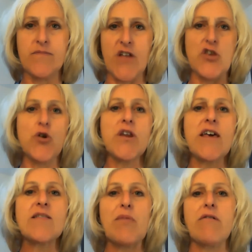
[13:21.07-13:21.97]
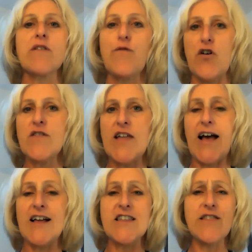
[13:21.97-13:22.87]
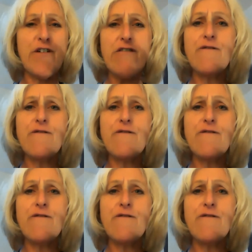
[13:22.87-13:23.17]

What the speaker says: And you can experience firsthand in the very